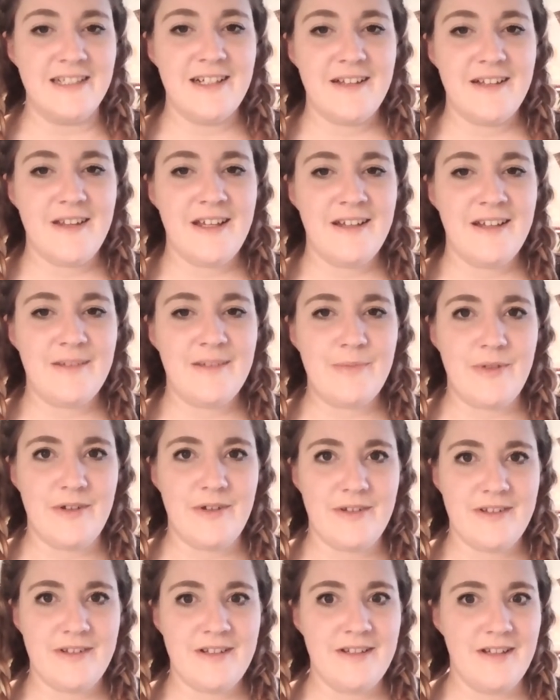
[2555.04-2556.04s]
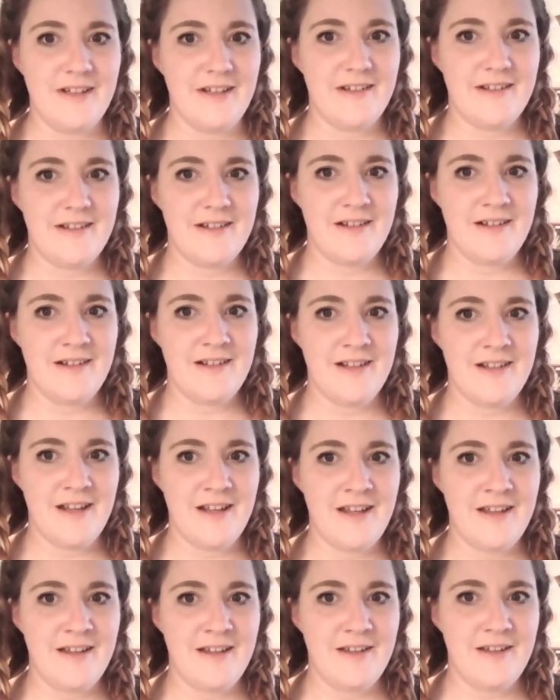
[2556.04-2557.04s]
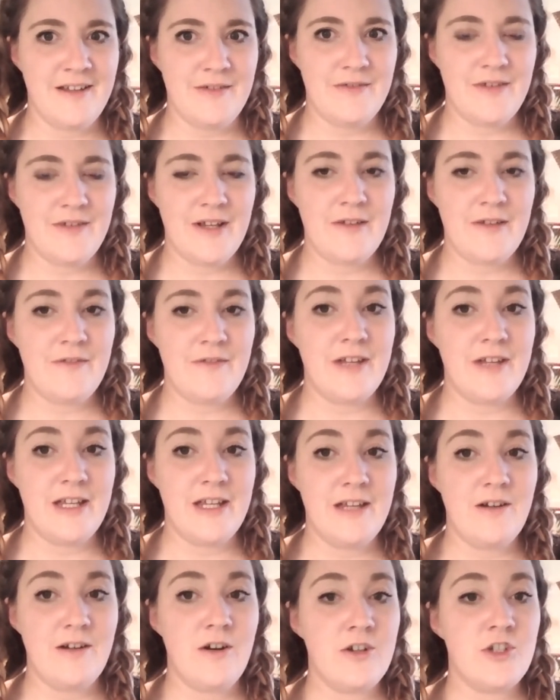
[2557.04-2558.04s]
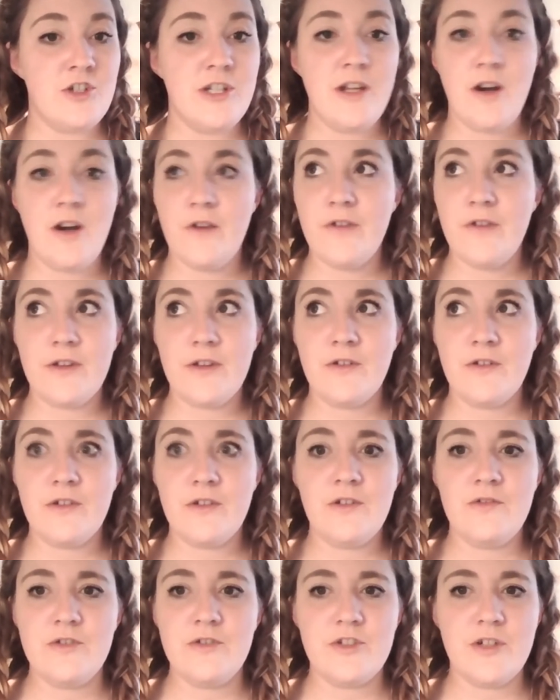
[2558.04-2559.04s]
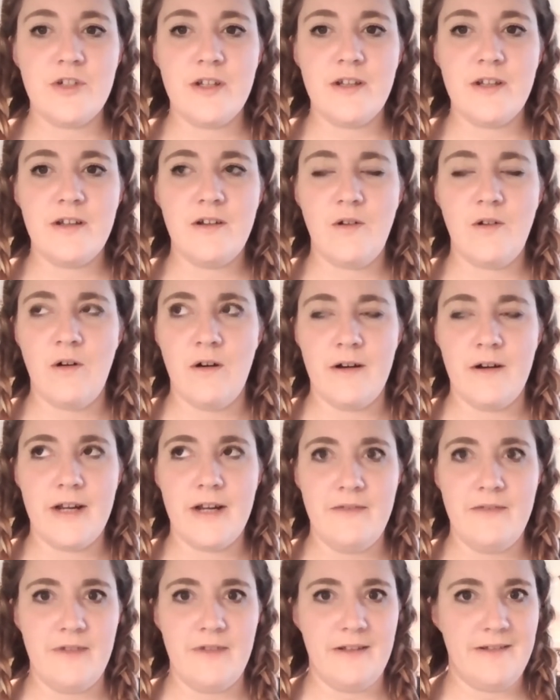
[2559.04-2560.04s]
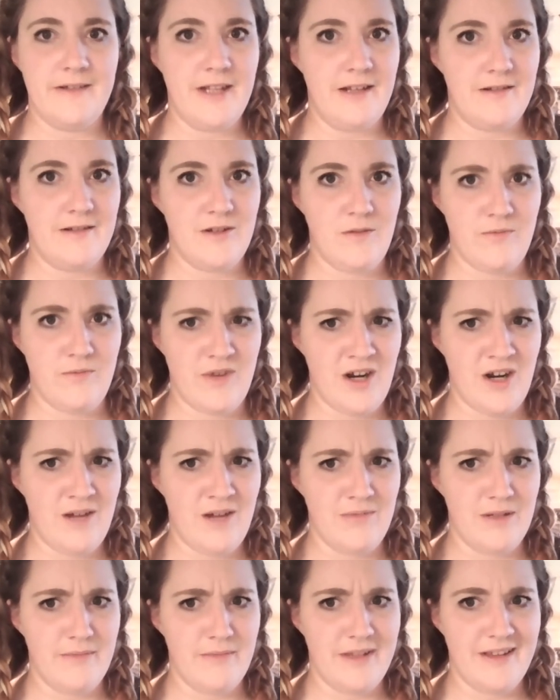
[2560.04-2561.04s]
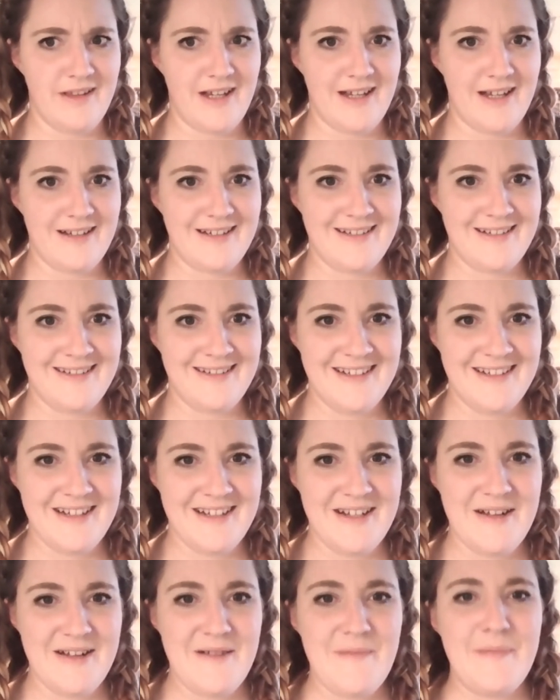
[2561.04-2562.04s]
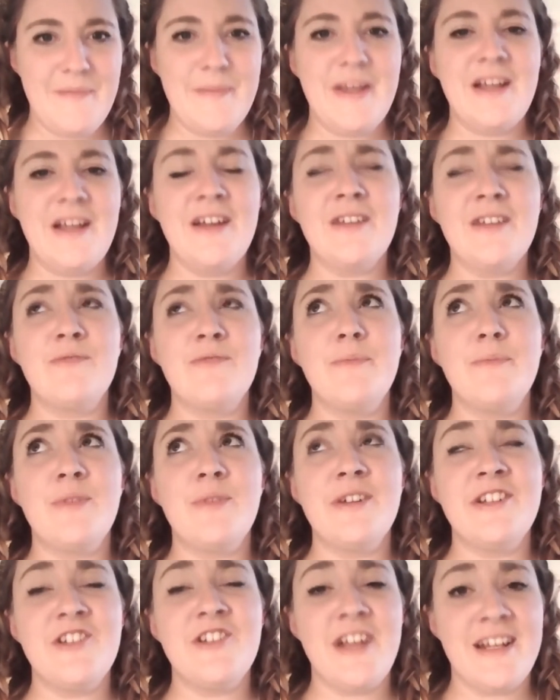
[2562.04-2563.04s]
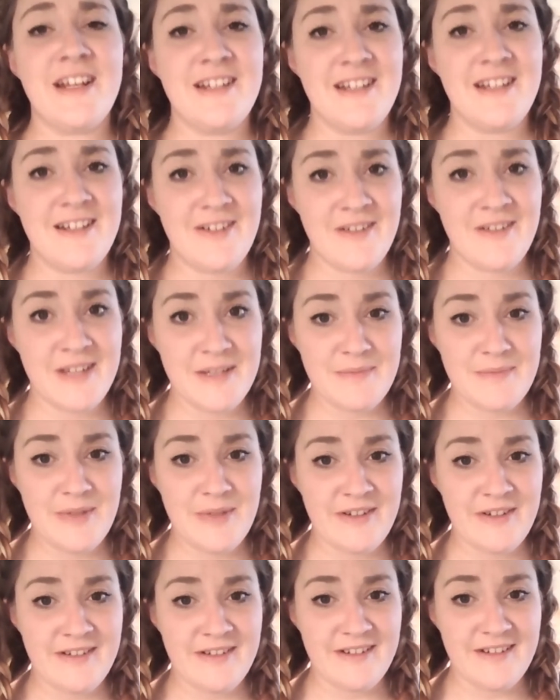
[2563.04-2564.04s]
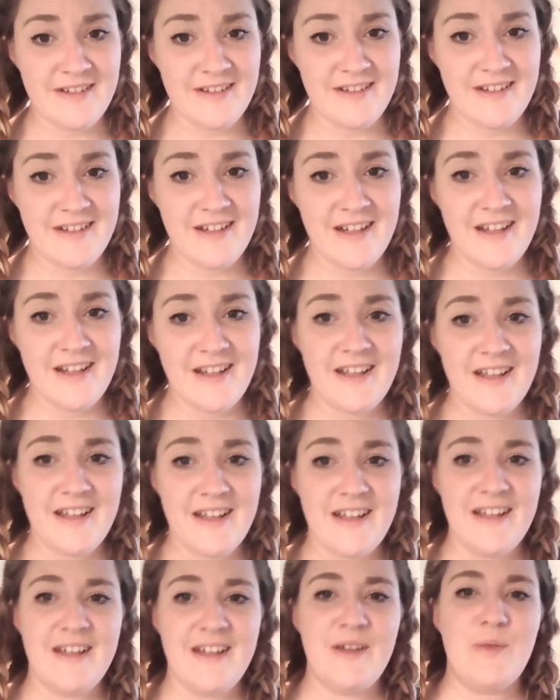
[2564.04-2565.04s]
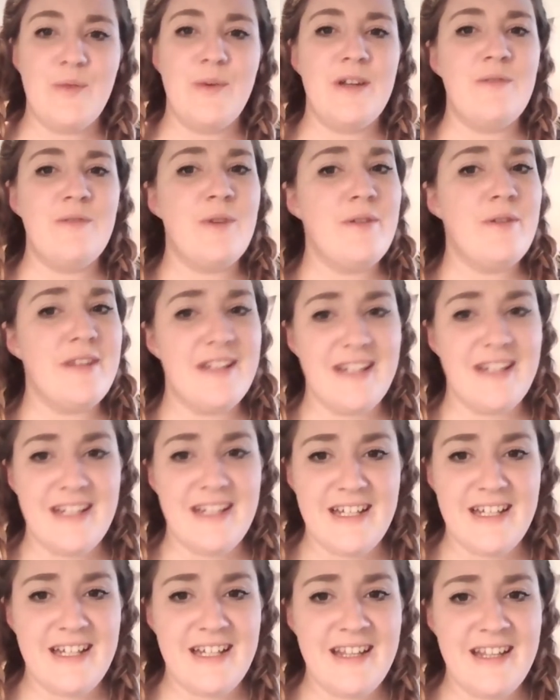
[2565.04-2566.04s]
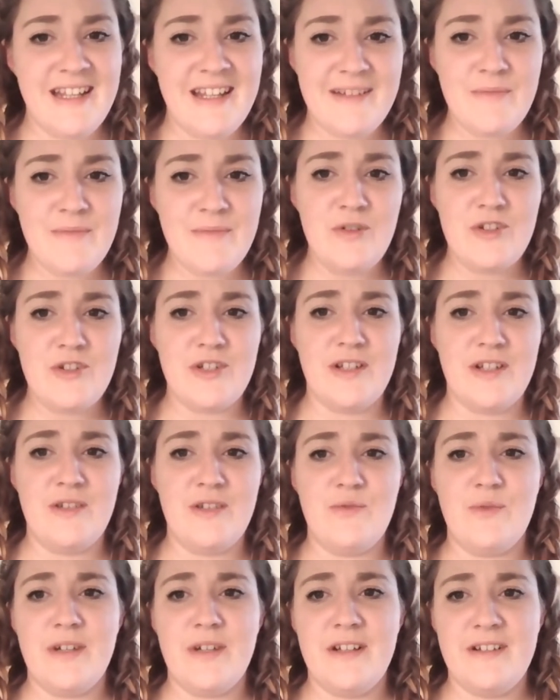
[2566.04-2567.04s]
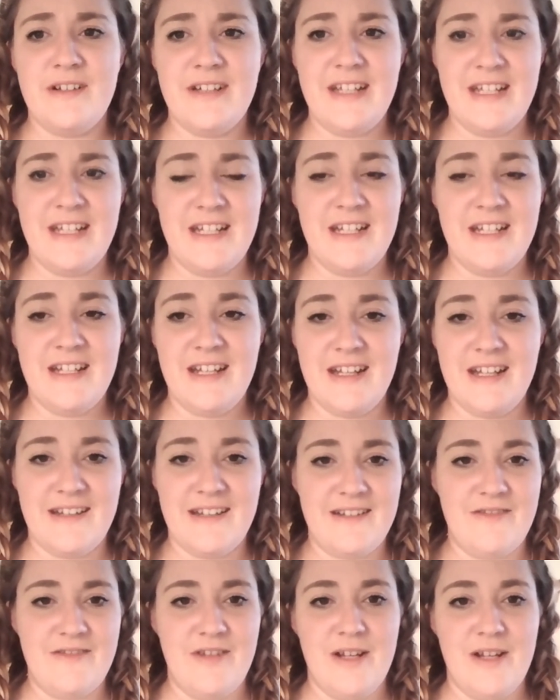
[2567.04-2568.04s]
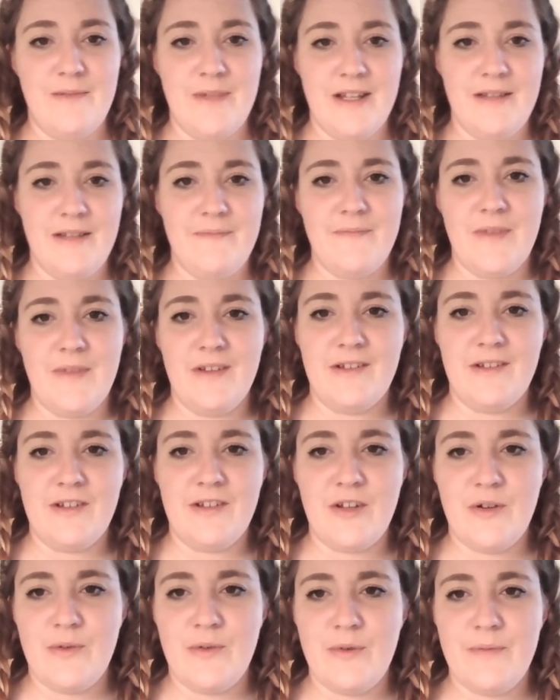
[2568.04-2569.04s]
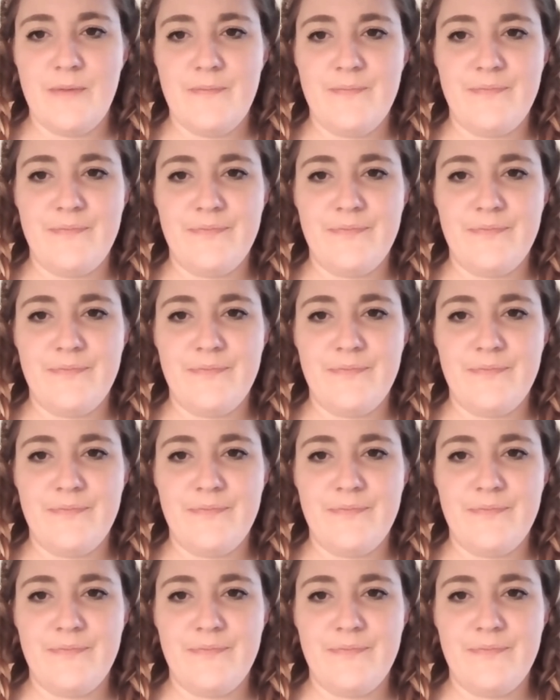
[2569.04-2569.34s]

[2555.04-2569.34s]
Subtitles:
this person needs to leave if he or she offers no solution or even sees no problem in that, because we projected on that person. When we're in this emotion, we're in it extremely. So